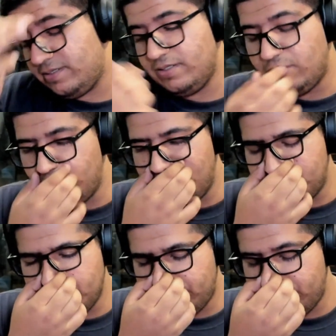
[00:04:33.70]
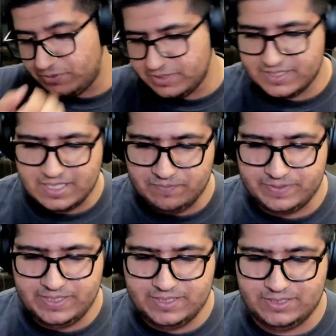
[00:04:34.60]
developer focused
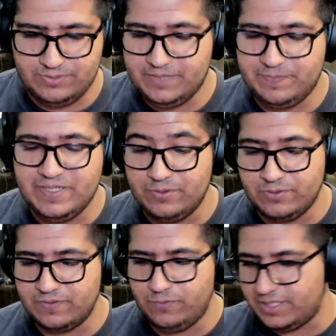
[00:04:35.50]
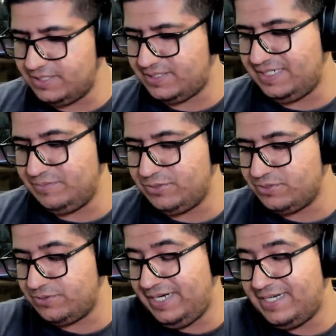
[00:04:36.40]
companies, you need people who can walk in the same shoes.
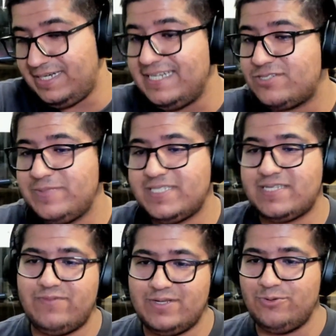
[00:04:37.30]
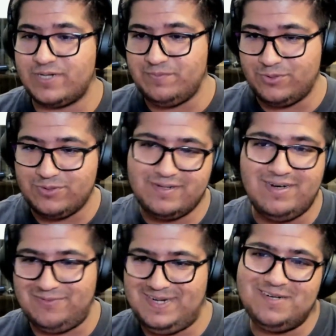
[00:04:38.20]
So it needs to be someone who can both
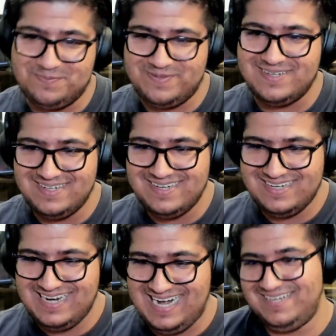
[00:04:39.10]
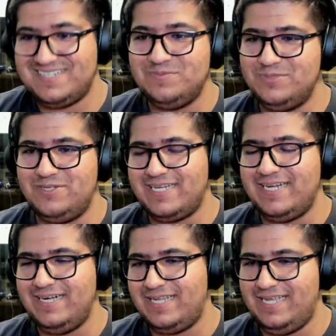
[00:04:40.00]
develop and
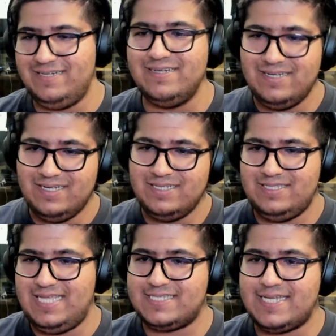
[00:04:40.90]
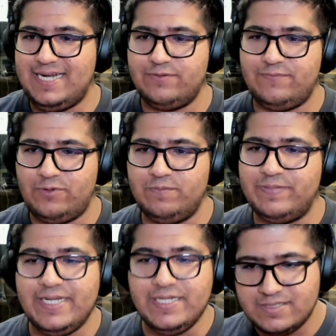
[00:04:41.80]
communicate. And that's kind of what
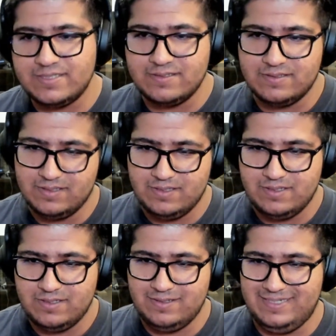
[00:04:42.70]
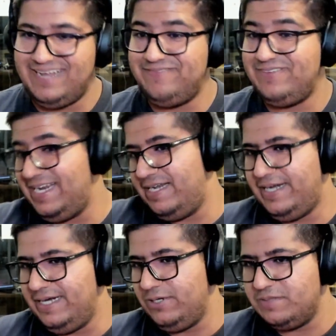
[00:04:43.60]
brings DevRel
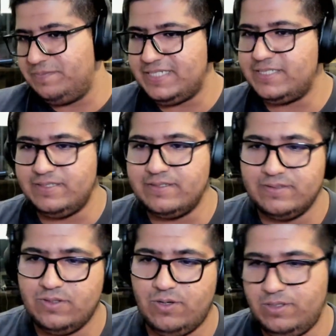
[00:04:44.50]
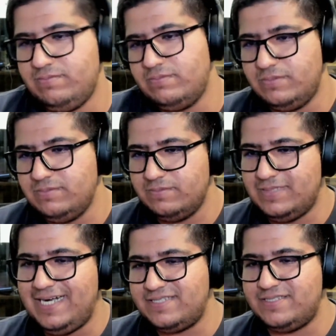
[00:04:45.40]
into the picture, or
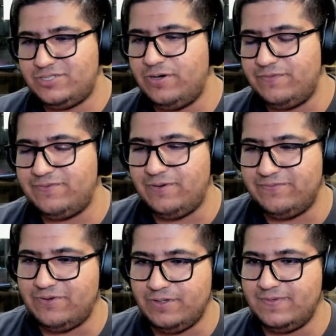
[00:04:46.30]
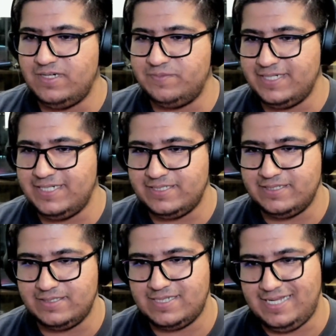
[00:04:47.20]
that is the short form for developer
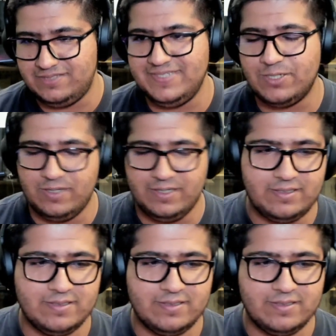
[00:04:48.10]
relations, as we call it.